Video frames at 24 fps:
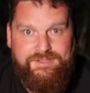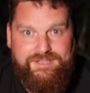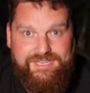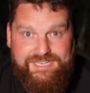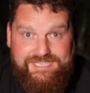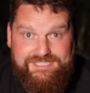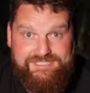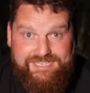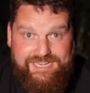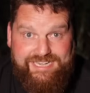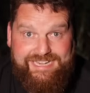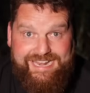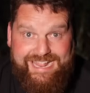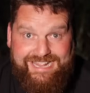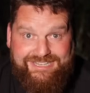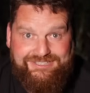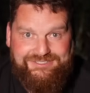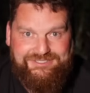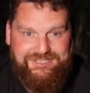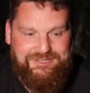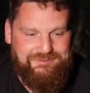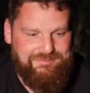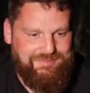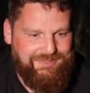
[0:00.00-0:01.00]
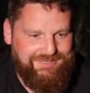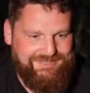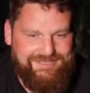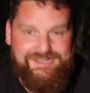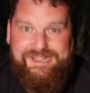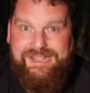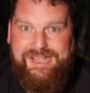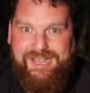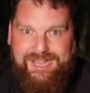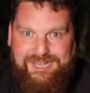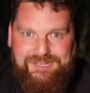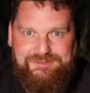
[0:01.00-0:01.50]
it's getting held up.
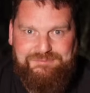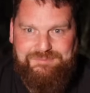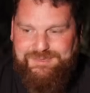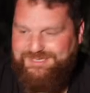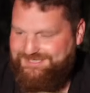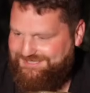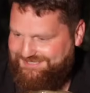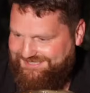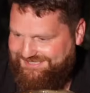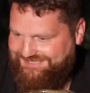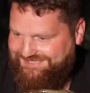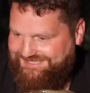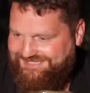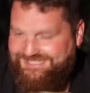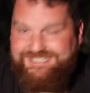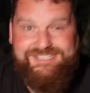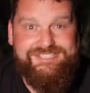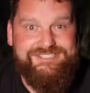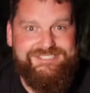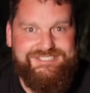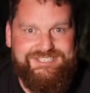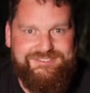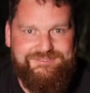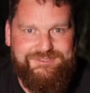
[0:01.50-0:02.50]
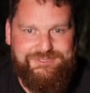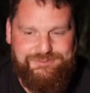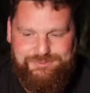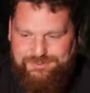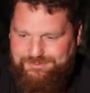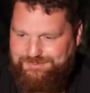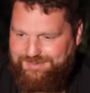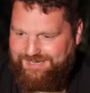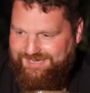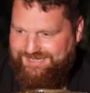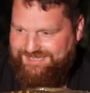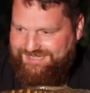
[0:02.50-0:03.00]
I'm buzzing. Slip this
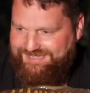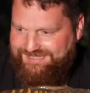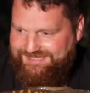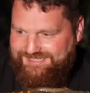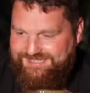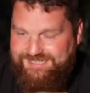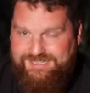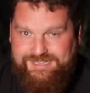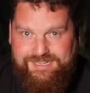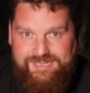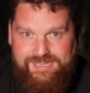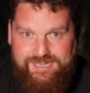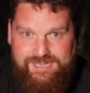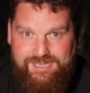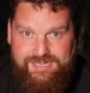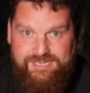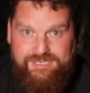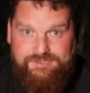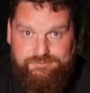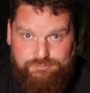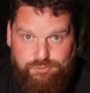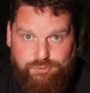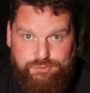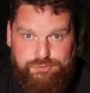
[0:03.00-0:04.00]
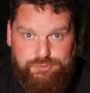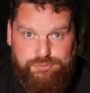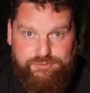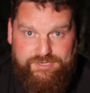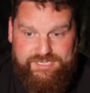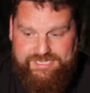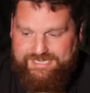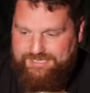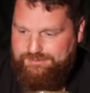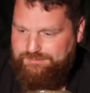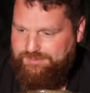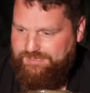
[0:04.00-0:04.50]
one back. Rod's
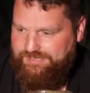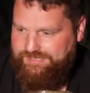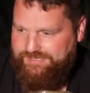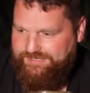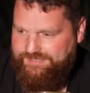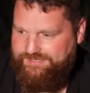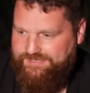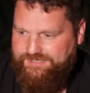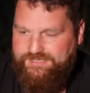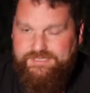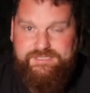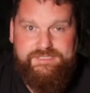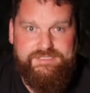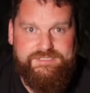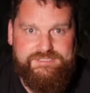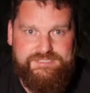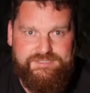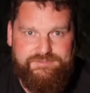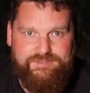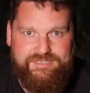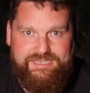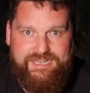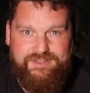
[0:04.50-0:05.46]
already out. Let's see if I can